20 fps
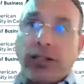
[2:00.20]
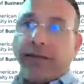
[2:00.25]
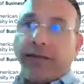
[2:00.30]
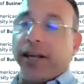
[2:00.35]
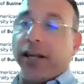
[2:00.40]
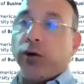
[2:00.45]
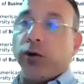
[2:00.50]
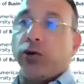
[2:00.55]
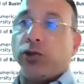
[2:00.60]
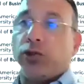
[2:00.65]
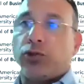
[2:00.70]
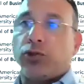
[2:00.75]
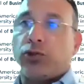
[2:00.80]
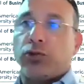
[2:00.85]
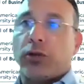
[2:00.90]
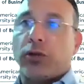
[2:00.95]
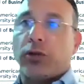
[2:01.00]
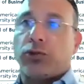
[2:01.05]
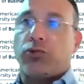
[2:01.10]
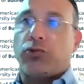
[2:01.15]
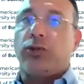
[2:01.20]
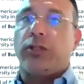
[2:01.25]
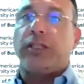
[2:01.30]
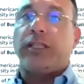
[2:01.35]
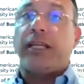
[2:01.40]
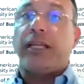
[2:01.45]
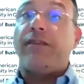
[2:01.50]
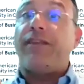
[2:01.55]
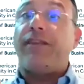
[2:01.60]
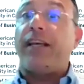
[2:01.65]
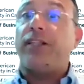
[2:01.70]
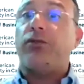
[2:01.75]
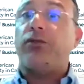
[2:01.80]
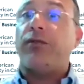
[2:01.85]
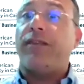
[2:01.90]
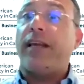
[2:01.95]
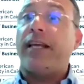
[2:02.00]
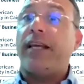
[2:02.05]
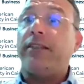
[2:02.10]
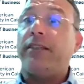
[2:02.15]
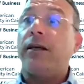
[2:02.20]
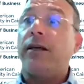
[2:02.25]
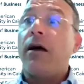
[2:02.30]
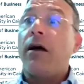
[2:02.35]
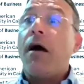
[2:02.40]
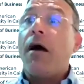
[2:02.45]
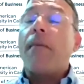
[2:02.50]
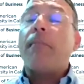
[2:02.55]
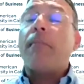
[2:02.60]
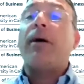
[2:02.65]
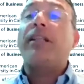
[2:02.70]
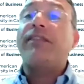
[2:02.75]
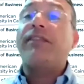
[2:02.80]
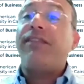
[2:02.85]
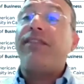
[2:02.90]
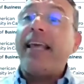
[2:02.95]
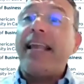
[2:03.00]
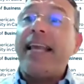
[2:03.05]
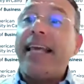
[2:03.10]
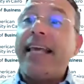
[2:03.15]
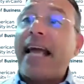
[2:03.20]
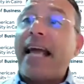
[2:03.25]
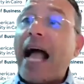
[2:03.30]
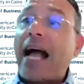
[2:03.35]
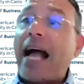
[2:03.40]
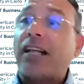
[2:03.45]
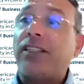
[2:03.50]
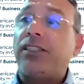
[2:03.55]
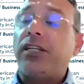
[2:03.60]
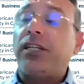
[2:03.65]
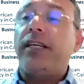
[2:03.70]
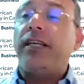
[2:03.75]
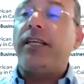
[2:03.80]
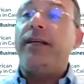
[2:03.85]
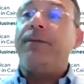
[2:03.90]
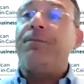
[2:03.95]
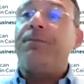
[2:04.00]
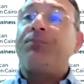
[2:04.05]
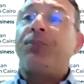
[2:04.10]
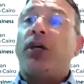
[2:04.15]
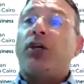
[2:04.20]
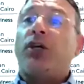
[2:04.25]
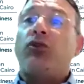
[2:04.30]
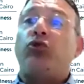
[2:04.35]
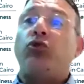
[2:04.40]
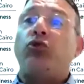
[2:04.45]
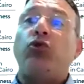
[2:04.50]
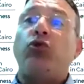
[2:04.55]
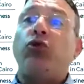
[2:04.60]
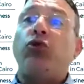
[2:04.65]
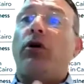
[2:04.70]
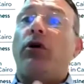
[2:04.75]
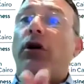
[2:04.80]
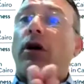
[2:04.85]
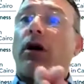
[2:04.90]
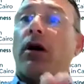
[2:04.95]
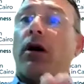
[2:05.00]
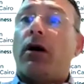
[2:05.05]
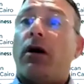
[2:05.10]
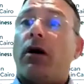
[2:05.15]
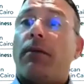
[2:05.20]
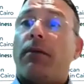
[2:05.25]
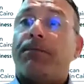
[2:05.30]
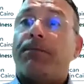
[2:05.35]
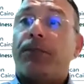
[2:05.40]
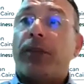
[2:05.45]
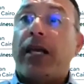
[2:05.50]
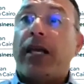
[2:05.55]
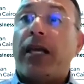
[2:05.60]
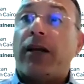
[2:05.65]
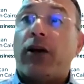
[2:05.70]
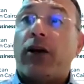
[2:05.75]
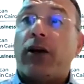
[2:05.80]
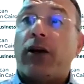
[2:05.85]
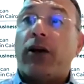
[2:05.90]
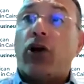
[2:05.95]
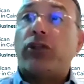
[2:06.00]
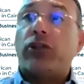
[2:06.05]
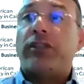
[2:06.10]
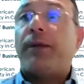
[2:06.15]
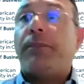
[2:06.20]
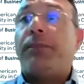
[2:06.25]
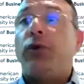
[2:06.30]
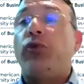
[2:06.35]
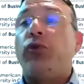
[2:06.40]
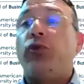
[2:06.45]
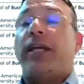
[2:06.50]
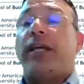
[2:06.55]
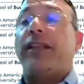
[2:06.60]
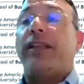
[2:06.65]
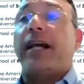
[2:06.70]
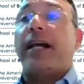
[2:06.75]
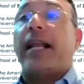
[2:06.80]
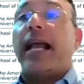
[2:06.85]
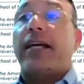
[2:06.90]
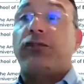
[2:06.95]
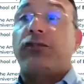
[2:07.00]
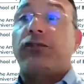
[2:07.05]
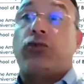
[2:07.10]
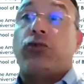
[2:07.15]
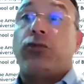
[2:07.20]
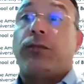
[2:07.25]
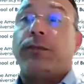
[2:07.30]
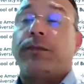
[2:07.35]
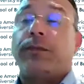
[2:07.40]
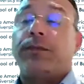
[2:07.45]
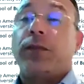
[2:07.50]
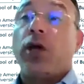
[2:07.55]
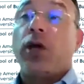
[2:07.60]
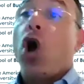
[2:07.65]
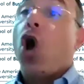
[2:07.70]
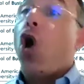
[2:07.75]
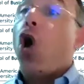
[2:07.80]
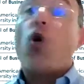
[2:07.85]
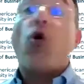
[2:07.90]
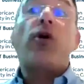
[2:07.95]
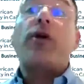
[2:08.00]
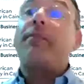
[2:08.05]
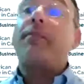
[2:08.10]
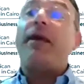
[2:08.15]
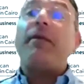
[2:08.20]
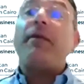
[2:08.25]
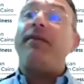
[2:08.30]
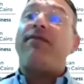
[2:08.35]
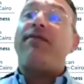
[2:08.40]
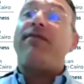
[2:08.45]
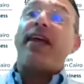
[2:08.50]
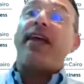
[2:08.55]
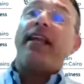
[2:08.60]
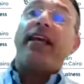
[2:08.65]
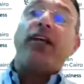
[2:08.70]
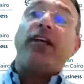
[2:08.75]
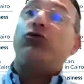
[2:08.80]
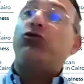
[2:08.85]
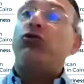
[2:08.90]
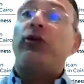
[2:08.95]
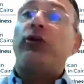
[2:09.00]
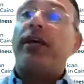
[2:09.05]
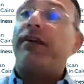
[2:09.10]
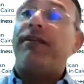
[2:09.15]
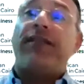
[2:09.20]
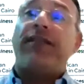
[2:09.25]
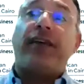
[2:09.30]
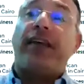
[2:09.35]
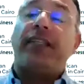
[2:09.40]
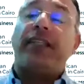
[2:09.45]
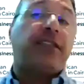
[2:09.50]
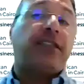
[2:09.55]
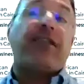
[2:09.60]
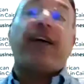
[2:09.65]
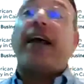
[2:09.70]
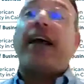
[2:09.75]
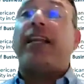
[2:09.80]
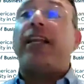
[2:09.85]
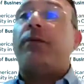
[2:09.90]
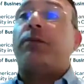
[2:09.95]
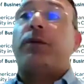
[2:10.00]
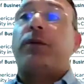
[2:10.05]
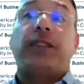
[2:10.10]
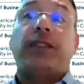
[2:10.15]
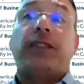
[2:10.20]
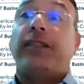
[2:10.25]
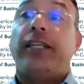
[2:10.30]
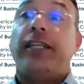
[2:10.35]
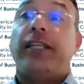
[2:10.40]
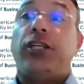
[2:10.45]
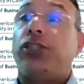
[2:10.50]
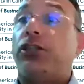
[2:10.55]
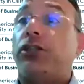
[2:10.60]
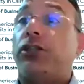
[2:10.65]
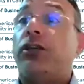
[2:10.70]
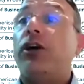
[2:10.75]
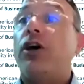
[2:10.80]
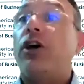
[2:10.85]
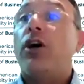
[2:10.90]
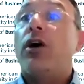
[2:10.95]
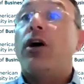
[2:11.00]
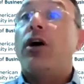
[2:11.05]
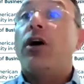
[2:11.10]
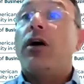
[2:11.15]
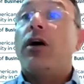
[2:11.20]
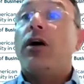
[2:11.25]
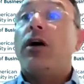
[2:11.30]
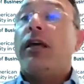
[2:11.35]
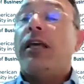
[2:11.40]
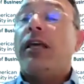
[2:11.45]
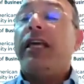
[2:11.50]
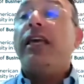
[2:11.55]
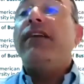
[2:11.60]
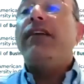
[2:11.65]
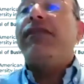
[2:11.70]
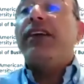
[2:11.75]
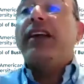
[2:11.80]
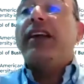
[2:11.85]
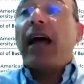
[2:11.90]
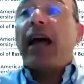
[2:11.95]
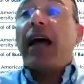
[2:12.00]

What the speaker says: a very good student in face-to-face, but failing actually to contribute in the classroom, or maybe failing to give his final presentation. Even